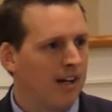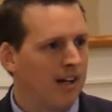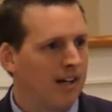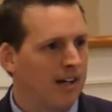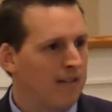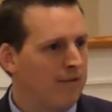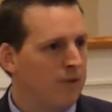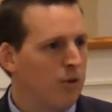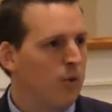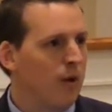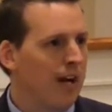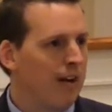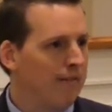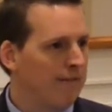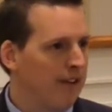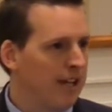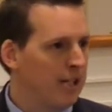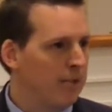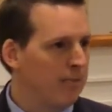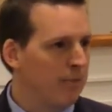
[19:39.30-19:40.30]
If you have
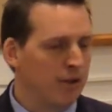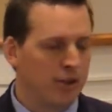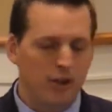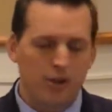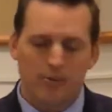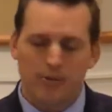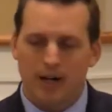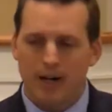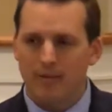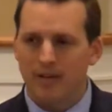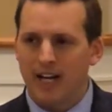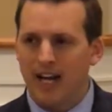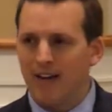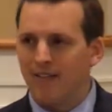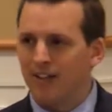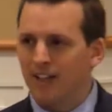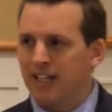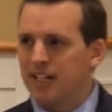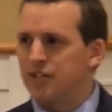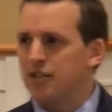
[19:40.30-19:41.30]
Facebook, you probably have
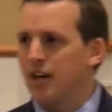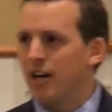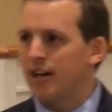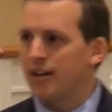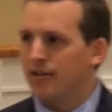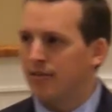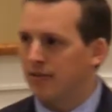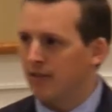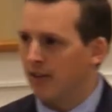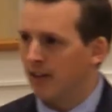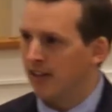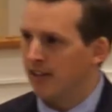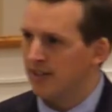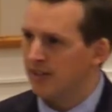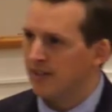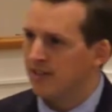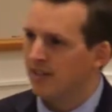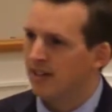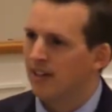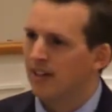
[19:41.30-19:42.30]
at least 100 friends.
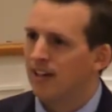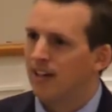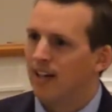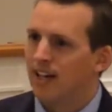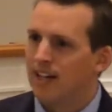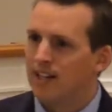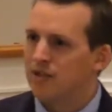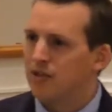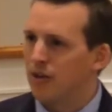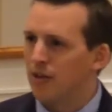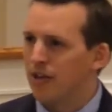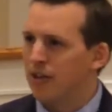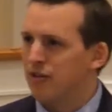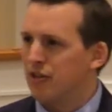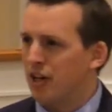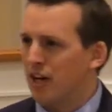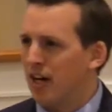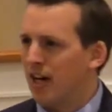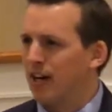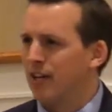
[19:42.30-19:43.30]
And so there's
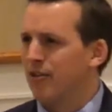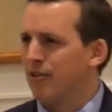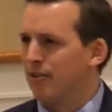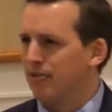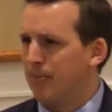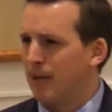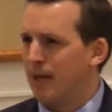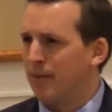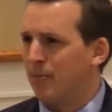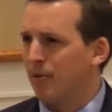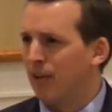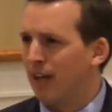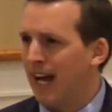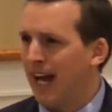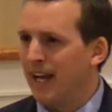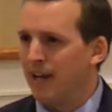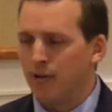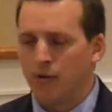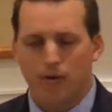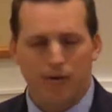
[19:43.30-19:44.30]
100 people
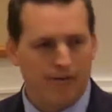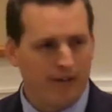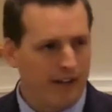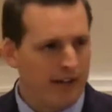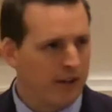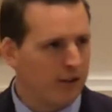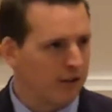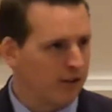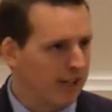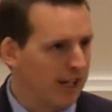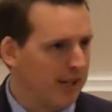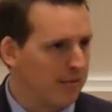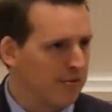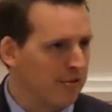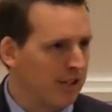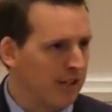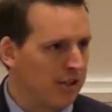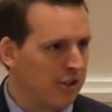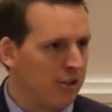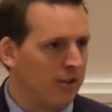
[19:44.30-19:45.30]
at your fingertips
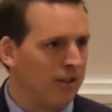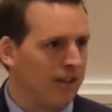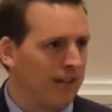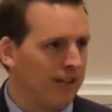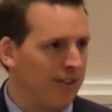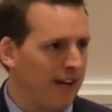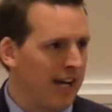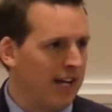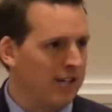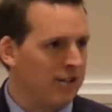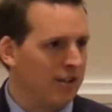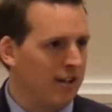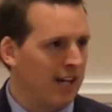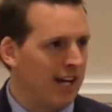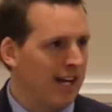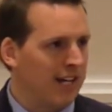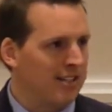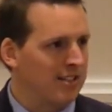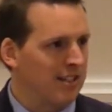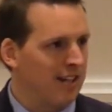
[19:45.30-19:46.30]
that you could
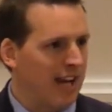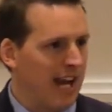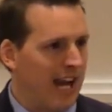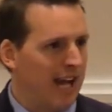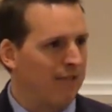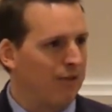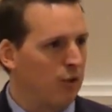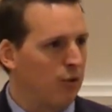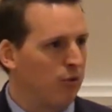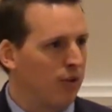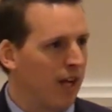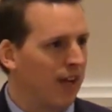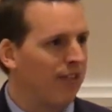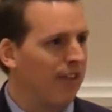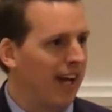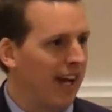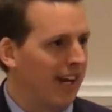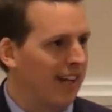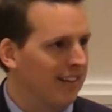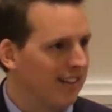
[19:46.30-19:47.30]
evangelize. Have you done
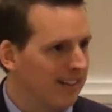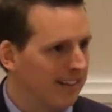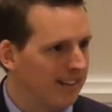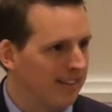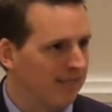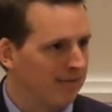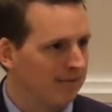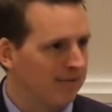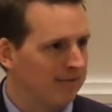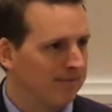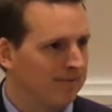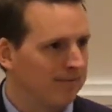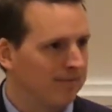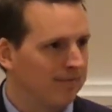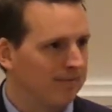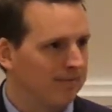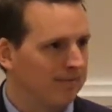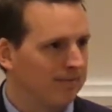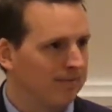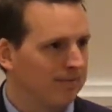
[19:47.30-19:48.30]
that?
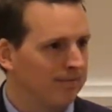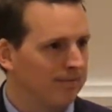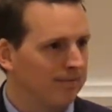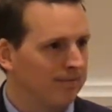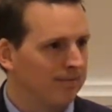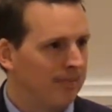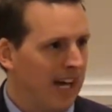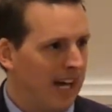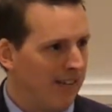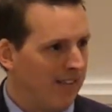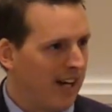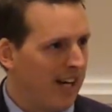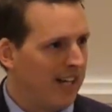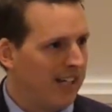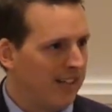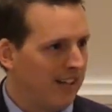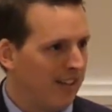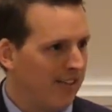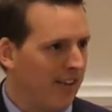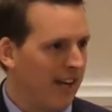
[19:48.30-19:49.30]
Have I
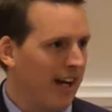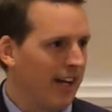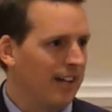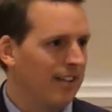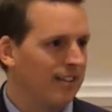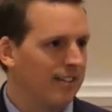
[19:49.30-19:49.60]
done that?